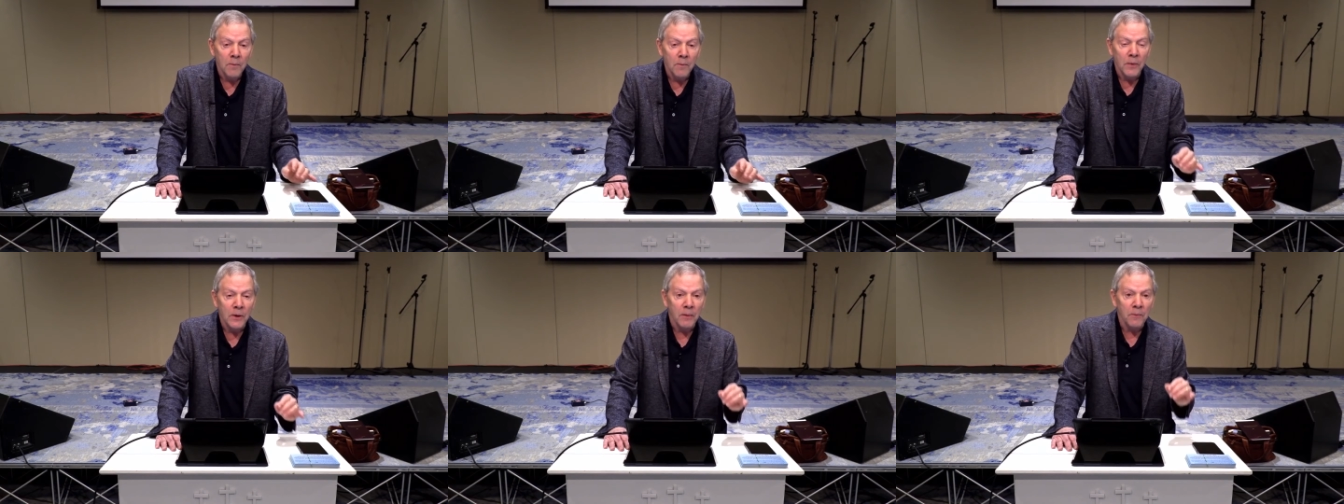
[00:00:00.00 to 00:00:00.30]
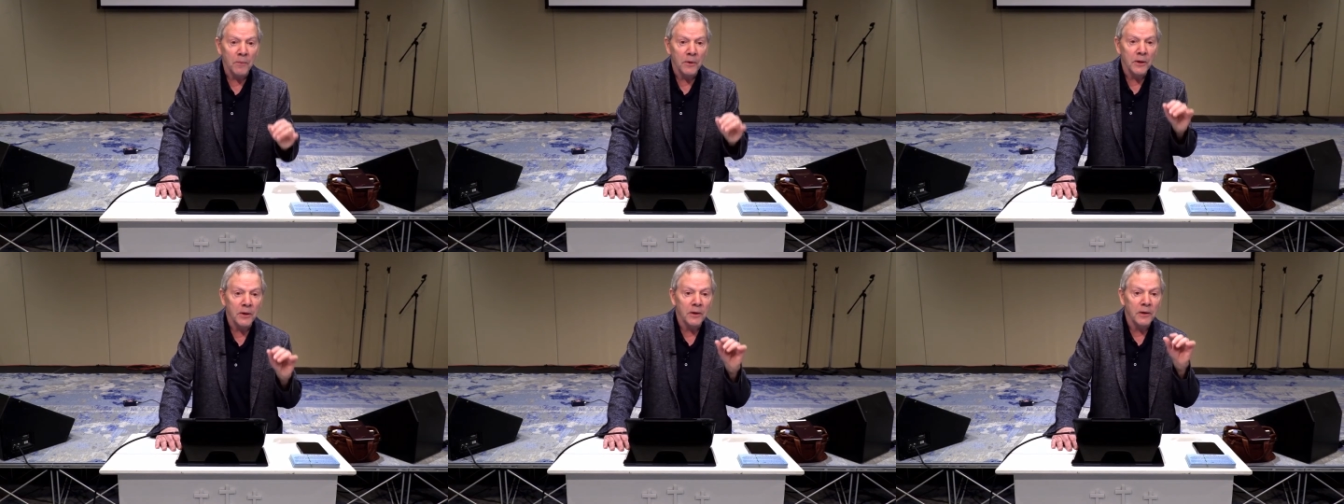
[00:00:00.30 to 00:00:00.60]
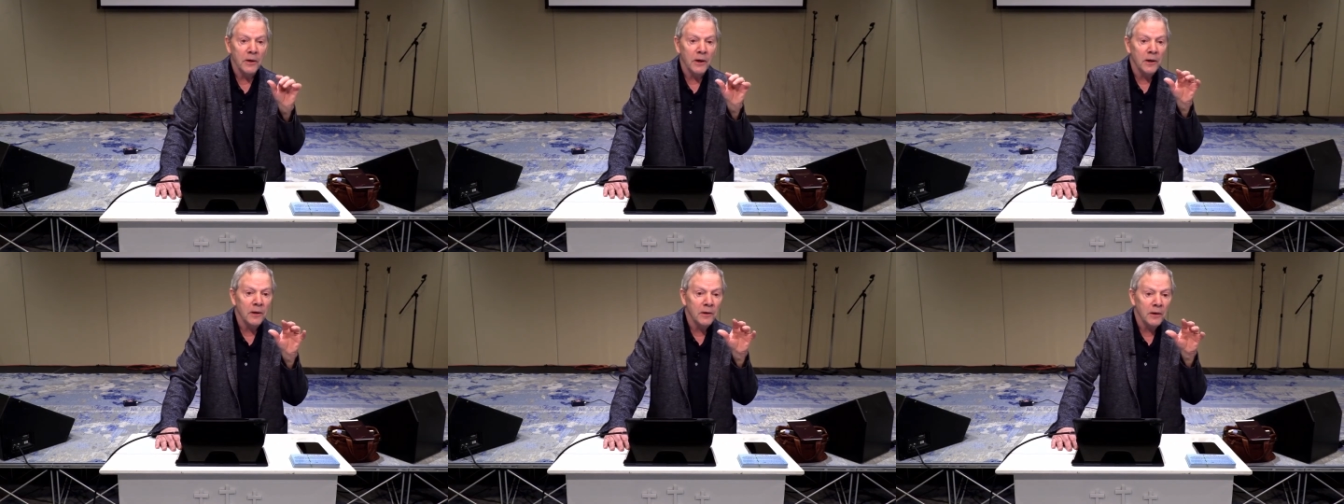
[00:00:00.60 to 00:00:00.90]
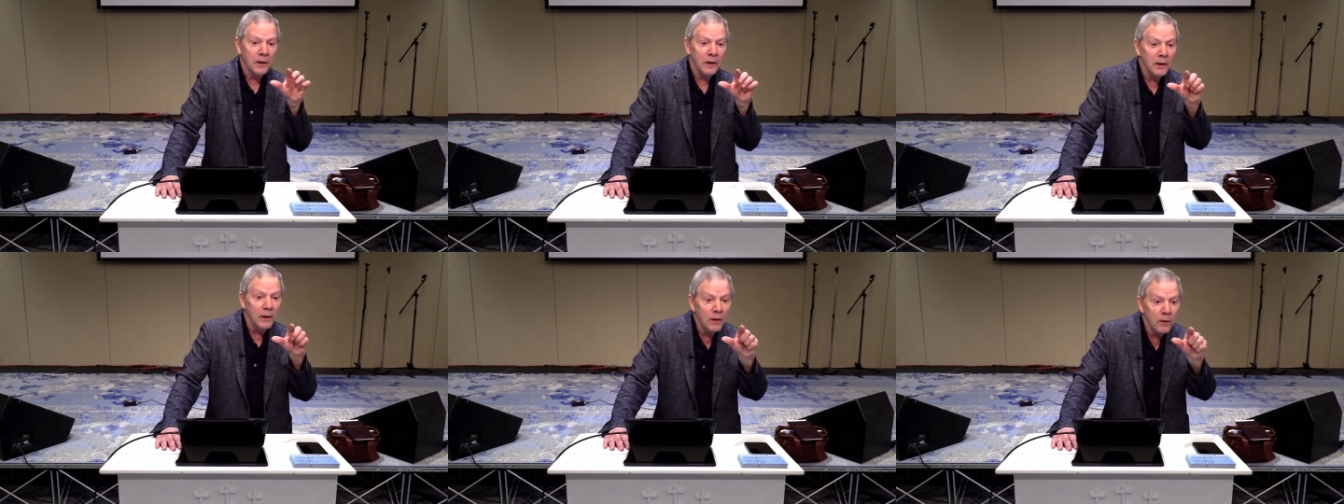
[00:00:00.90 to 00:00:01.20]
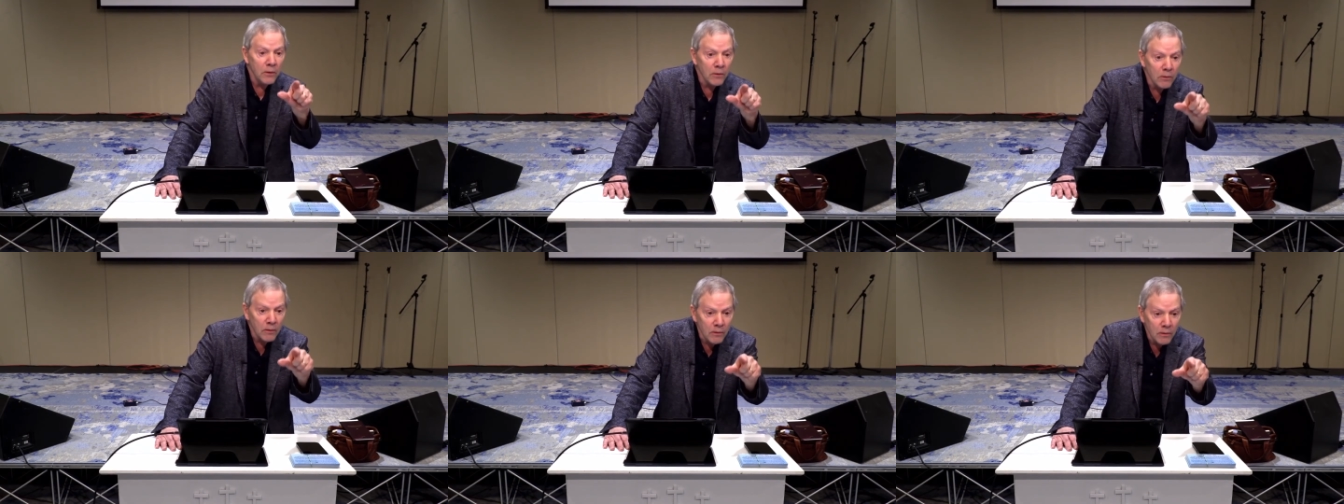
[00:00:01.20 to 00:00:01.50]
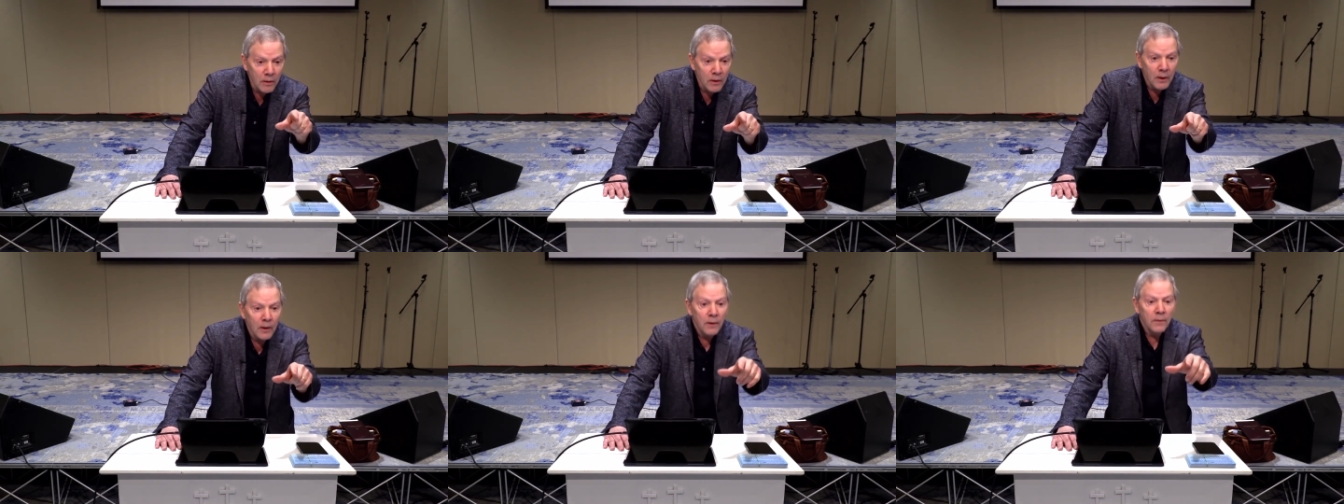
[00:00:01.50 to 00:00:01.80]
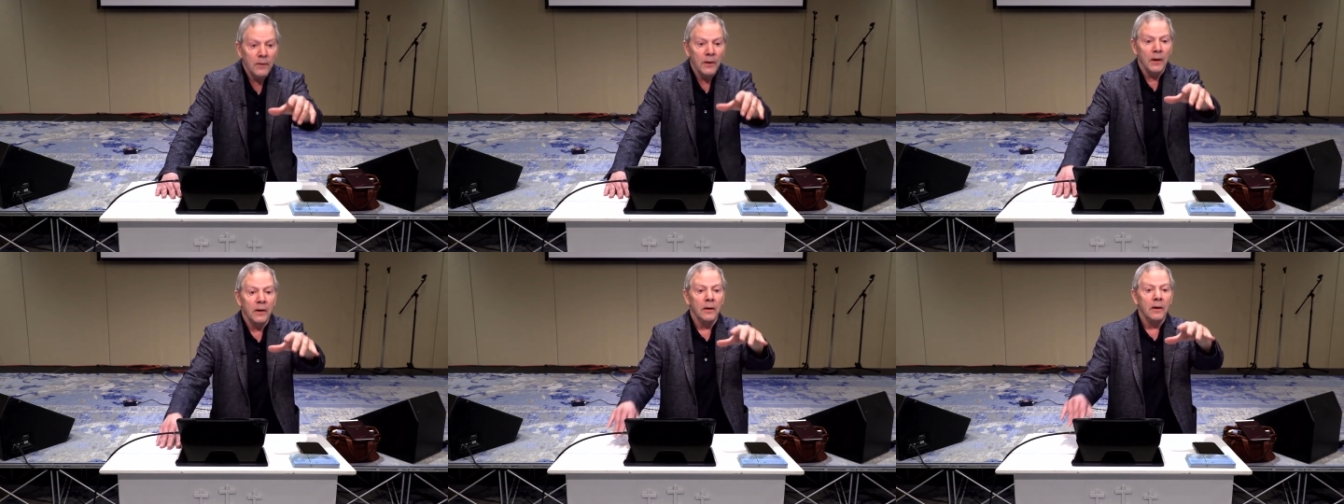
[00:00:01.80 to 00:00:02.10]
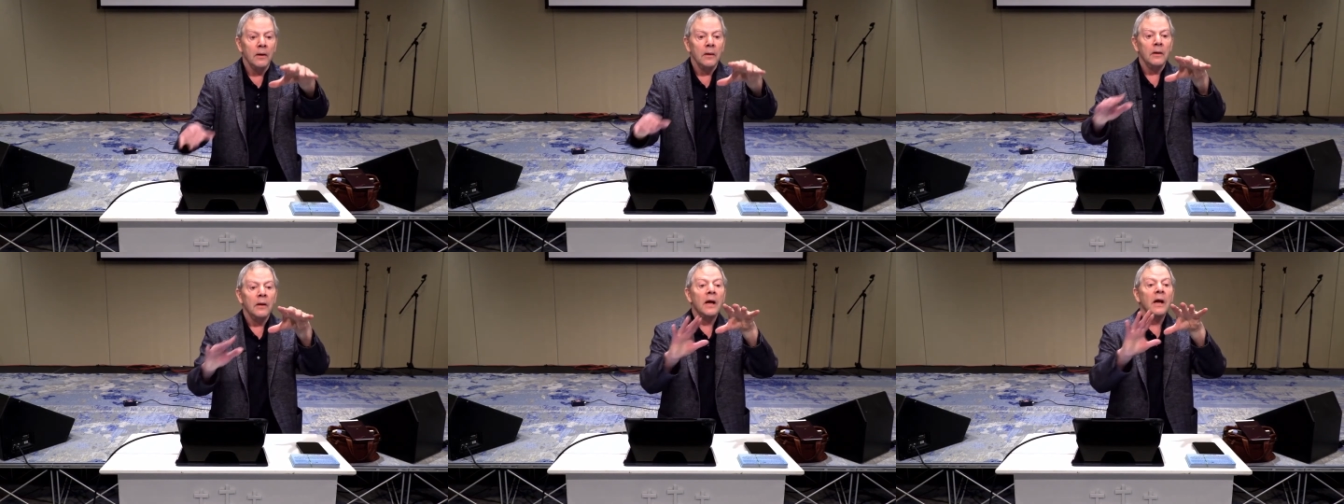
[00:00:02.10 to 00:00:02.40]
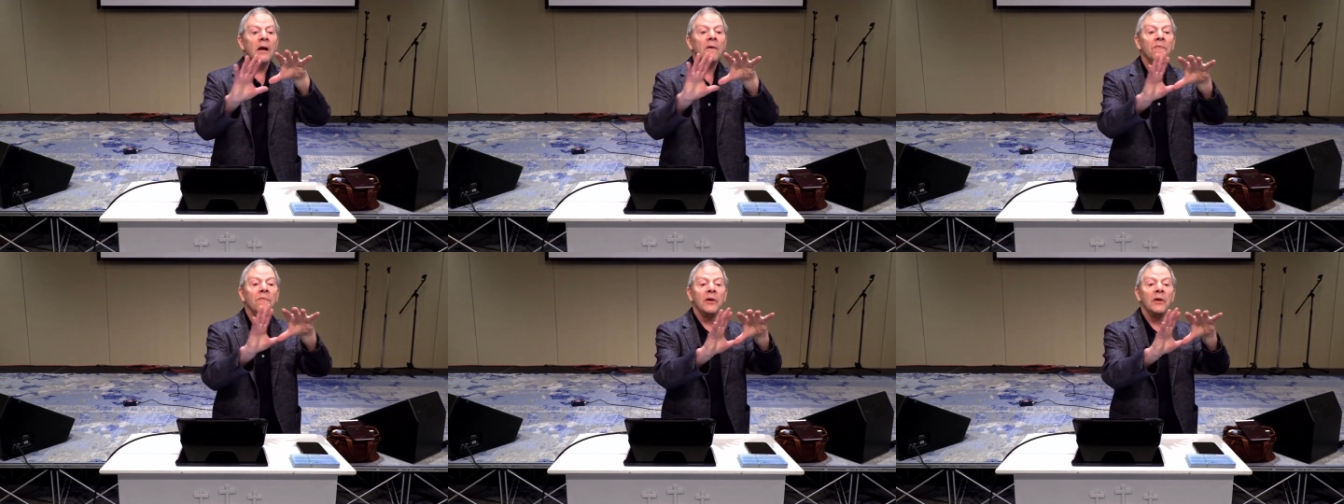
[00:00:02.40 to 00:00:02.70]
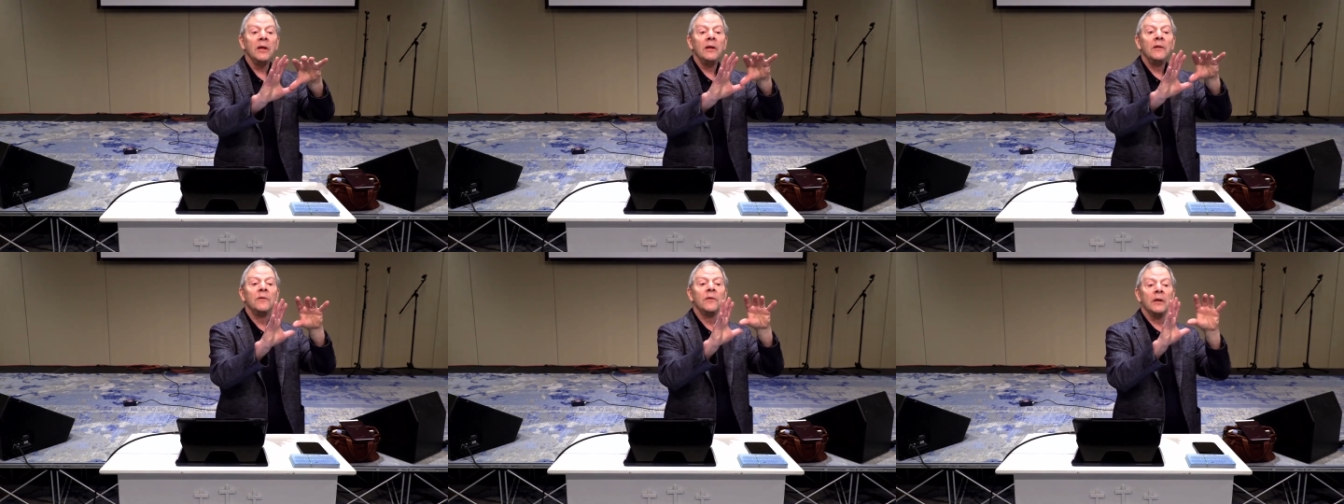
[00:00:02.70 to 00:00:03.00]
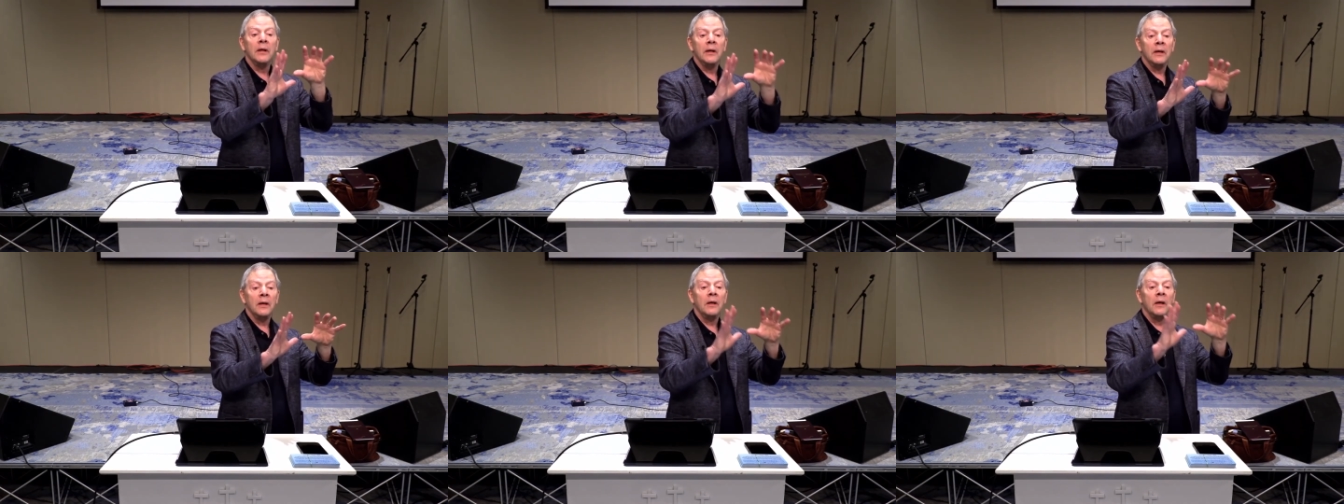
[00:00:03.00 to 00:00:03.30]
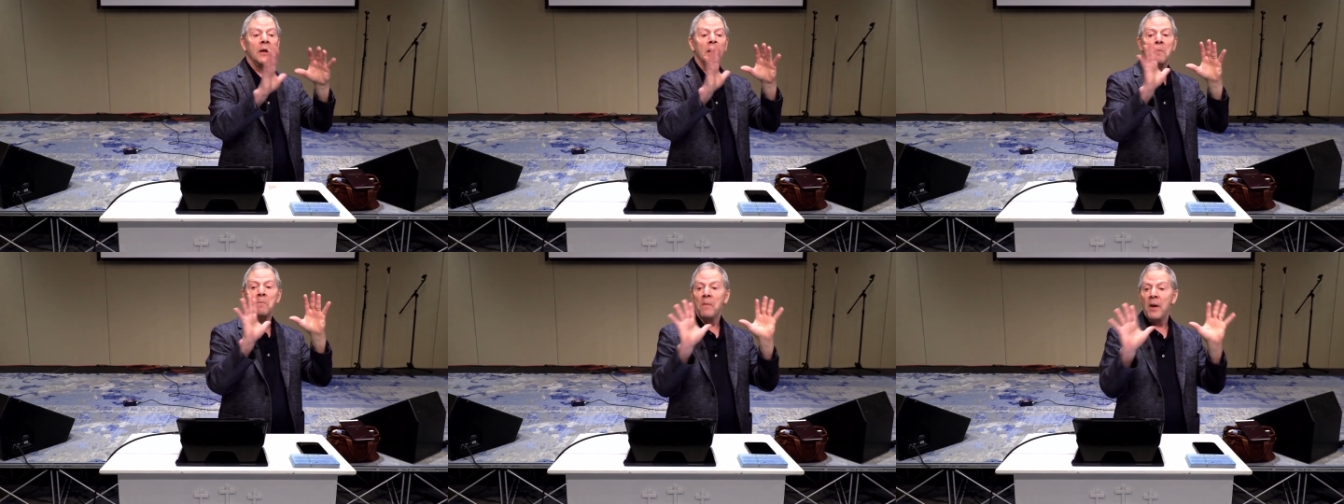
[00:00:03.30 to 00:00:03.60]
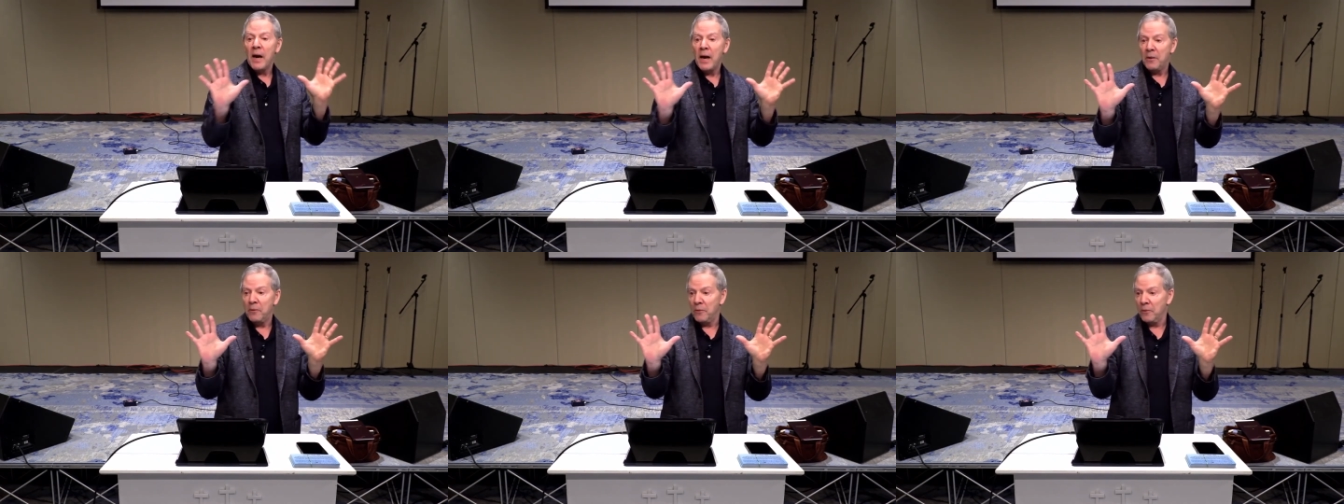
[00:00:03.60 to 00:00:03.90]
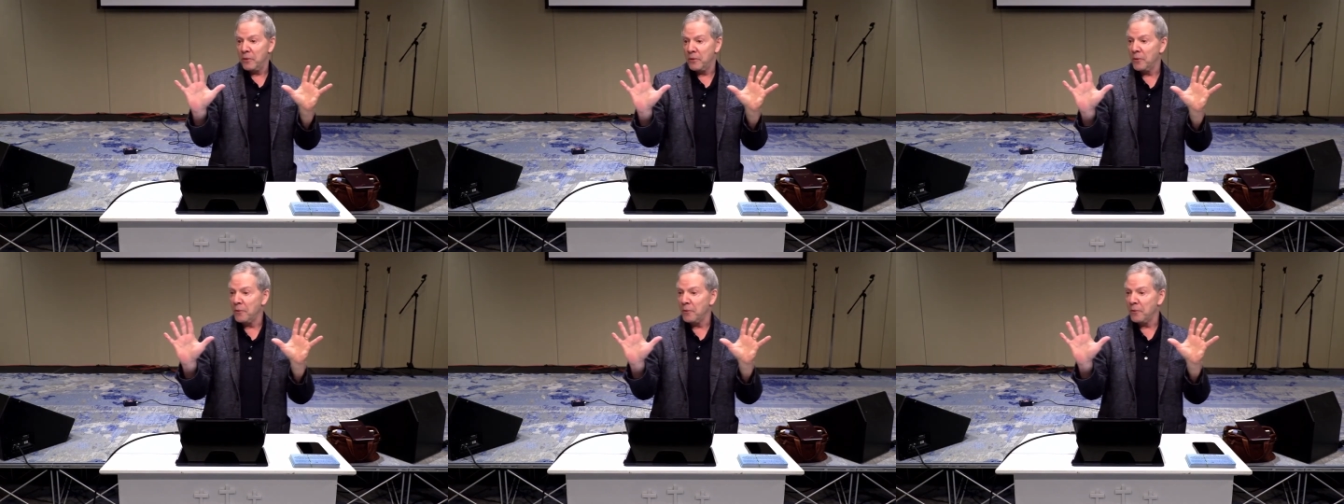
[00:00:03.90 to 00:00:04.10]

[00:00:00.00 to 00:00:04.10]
But I'm suggesting here that everything matters.